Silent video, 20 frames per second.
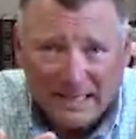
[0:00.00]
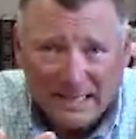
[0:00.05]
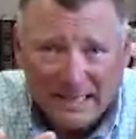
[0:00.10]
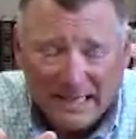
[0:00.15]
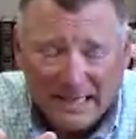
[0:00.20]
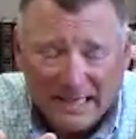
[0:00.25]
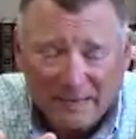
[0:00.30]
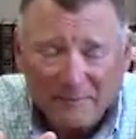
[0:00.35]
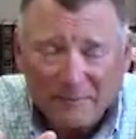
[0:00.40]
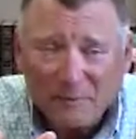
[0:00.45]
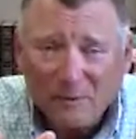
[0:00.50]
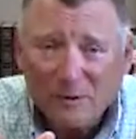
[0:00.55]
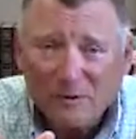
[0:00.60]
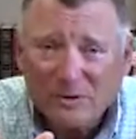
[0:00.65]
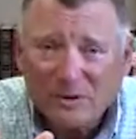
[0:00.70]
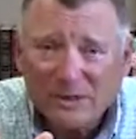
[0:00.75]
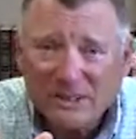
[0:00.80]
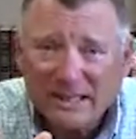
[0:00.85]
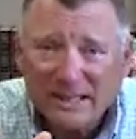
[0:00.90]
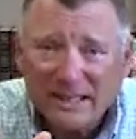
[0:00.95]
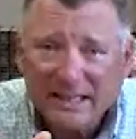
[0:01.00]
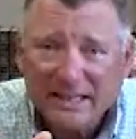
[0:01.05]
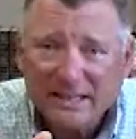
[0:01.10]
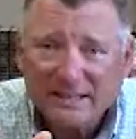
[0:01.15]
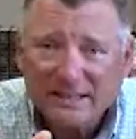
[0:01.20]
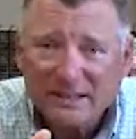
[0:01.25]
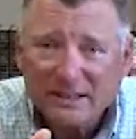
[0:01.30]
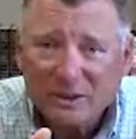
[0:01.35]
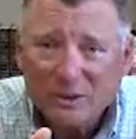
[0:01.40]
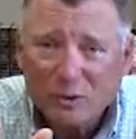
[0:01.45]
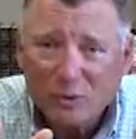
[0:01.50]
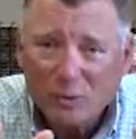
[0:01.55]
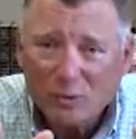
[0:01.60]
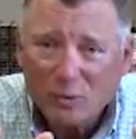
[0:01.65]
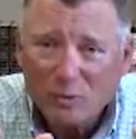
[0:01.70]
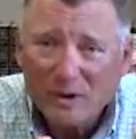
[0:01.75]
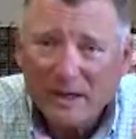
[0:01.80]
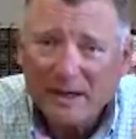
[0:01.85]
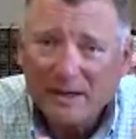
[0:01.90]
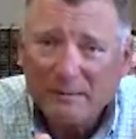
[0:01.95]
at first it is
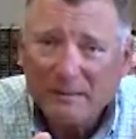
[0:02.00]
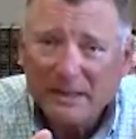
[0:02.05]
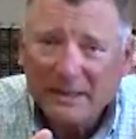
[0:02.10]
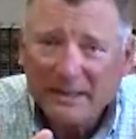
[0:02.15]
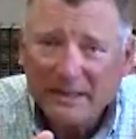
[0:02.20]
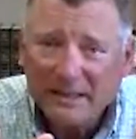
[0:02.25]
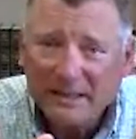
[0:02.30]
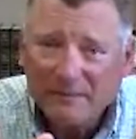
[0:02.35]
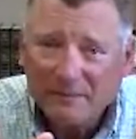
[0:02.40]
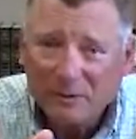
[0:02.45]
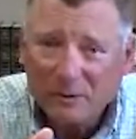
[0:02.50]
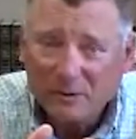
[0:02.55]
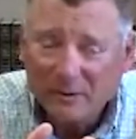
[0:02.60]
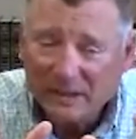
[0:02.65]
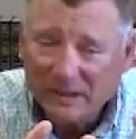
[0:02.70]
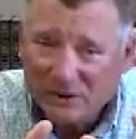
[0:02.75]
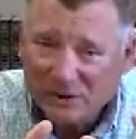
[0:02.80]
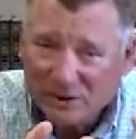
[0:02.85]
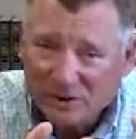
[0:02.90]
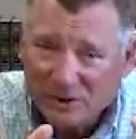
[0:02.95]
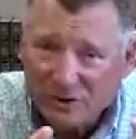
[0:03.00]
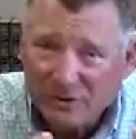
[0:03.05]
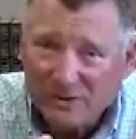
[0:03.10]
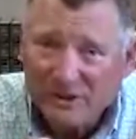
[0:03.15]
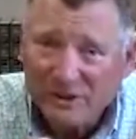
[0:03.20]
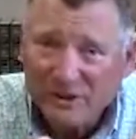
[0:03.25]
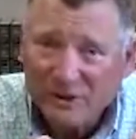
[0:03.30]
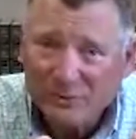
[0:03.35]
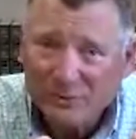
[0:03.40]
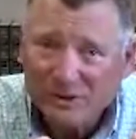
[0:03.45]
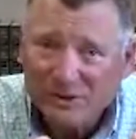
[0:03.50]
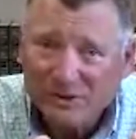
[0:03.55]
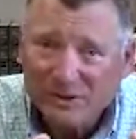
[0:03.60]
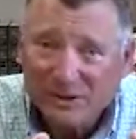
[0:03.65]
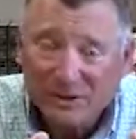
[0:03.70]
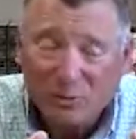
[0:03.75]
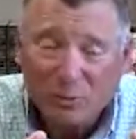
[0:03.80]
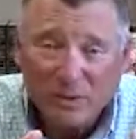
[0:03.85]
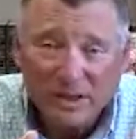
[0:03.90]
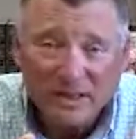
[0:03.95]
incredibly difficult. It's strenuous.
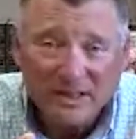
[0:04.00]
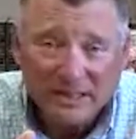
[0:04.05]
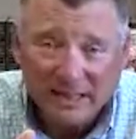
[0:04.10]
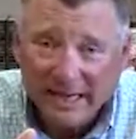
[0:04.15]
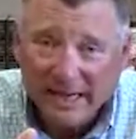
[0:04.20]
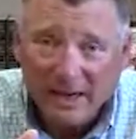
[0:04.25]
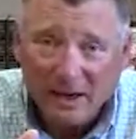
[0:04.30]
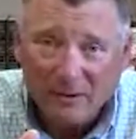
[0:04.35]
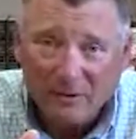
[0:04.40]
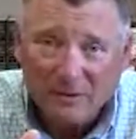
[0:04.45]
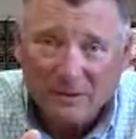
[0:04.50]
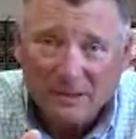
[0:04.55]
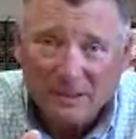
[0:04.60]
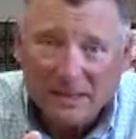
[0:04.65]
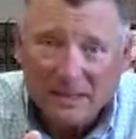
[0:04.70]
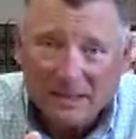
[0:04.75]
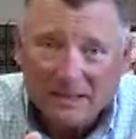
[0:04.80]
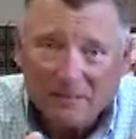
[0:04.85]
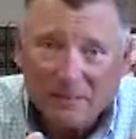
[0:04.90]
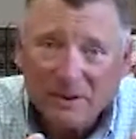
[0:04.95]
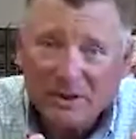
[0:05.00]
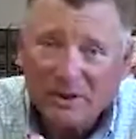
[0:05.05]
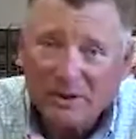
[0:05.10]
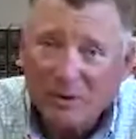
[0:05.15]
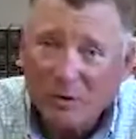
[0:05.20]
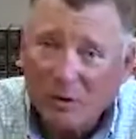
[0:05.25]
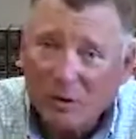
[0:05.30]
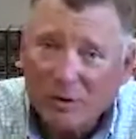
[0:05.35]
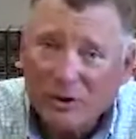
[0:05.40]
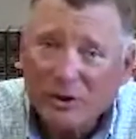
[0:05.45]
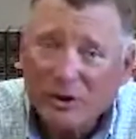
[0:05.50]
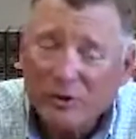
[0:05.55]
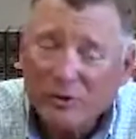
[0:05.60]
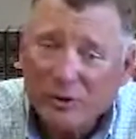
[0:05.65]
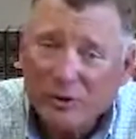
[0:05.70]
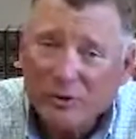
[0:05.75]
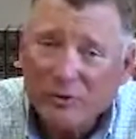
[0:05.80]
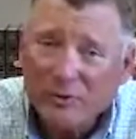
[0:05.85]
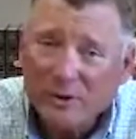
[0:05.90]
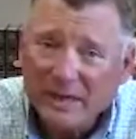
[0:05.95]
It'll wear you out. But the longer you
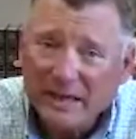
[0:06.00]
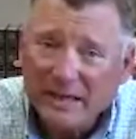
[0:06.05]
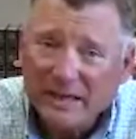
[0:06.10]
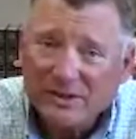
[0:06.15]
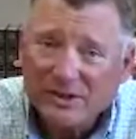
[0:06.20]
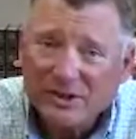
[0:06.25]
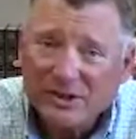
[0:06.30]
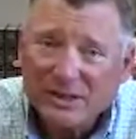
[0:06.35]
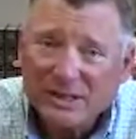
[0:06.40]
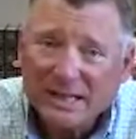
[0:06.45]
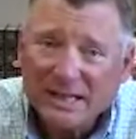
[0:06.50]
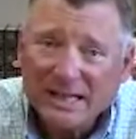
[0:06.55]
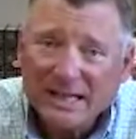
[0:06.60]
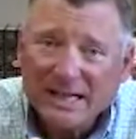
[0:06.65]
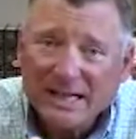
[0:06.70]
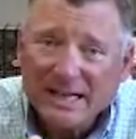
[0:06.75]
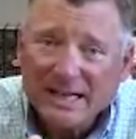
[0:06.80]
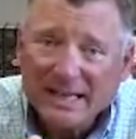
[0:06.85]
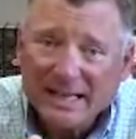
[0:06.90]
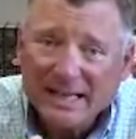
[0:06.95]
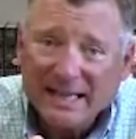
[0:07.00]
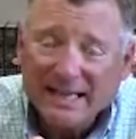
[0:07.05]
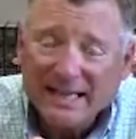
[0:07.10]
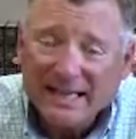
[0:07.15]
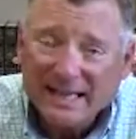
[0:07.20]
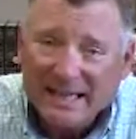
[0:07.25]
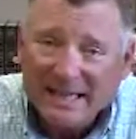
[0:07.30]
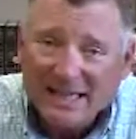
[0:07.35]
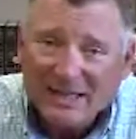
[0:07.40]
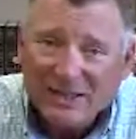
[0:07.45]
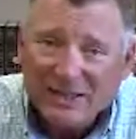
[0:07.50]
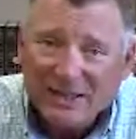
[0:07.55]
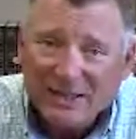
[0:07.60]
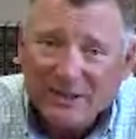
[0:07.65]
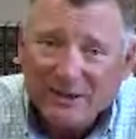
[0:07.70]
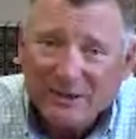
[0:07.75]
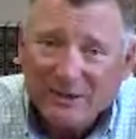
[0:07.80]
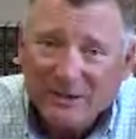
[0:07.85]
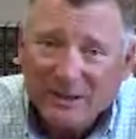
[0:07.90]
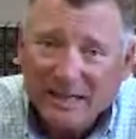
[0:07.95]
do this, the
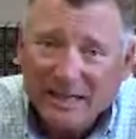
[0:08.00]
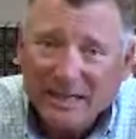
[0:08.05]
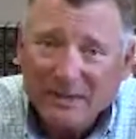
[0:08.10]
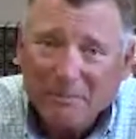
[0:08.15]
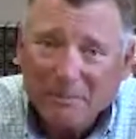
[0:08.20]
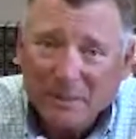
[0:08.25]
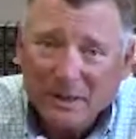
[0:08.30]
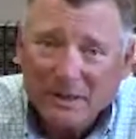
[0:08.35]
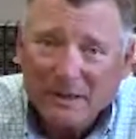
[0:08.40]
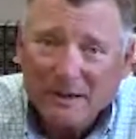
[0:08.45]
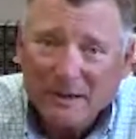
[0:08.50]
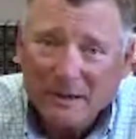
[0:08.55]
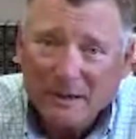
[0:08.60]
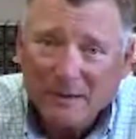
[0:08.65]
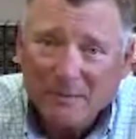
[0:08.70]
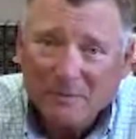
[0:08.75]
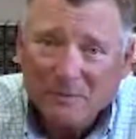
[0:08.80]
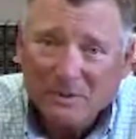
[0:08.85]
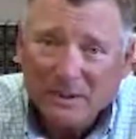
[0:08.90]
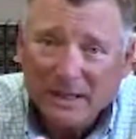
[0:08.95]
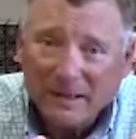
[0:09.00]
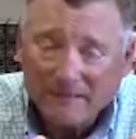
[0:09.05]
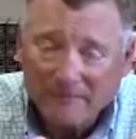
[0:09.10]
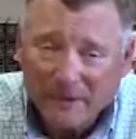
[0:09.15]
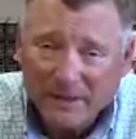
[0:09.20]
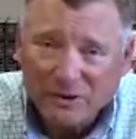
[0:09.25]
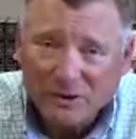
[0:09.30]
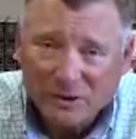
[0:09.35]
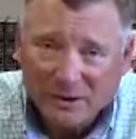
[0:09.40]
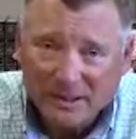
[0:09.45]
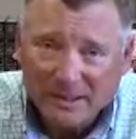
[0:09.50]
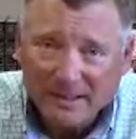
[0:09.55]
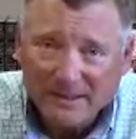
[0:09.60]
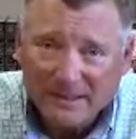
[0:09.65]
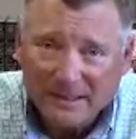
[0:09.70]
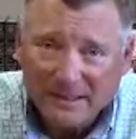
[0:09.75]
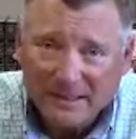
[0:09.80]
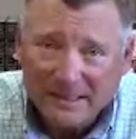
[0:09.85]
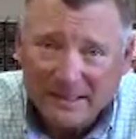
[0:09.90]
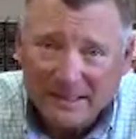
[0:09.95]
easier it becomes. And eventually,
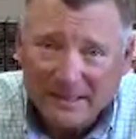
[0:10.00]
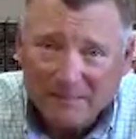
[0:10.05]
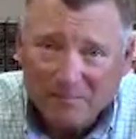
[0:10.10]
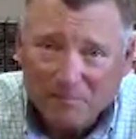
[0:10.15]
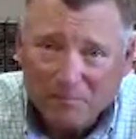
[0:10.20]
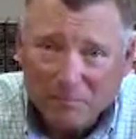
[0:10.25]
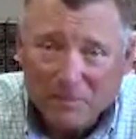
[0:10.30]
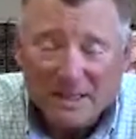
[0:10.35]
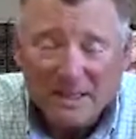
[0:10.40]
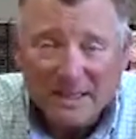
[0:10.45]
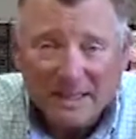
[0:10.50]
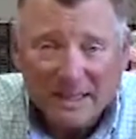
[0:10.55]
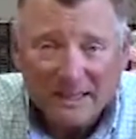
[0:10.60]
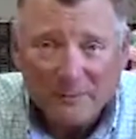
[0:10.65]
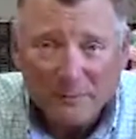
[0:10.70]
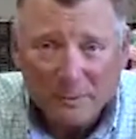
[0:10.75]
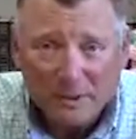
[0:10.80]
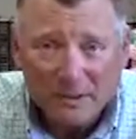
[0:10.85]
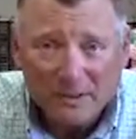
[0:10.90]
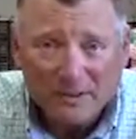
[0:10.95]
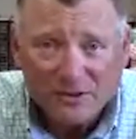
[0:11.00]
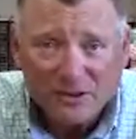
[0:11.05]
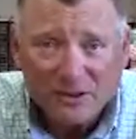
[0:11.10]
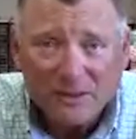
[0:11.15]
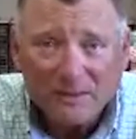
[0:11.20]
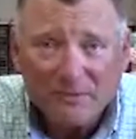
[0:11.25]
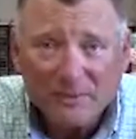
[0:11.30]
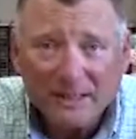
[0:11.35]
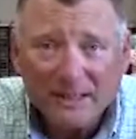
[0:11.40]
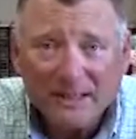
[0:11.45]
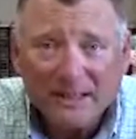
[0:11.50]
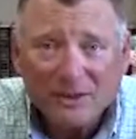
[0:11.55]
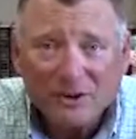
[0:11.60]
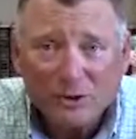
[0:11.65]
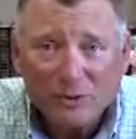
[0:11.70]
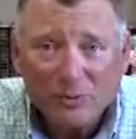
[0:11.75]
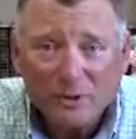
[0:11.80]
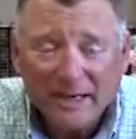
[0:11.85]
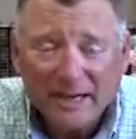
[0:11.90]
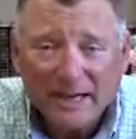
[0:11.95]
meditative prayer is something
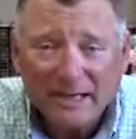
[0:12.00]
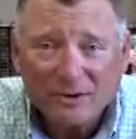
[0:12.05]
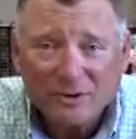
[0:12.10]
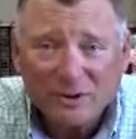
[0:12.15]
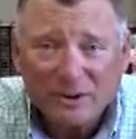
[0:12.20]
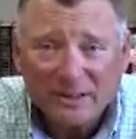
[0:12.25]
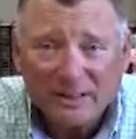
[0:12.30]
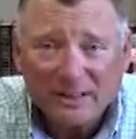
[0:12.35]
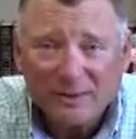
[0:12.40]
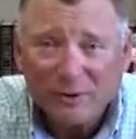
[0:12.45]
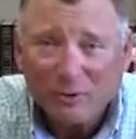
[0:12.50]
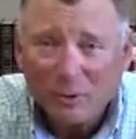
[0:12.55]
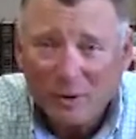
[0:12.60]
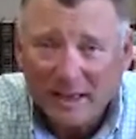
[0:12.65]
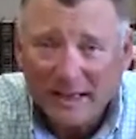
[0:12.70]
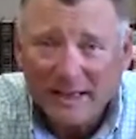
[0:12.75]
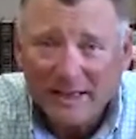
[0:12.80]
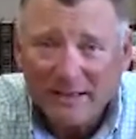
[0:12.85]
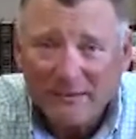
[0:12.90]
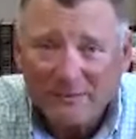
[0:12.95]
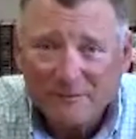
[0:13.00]
that you would actually crave.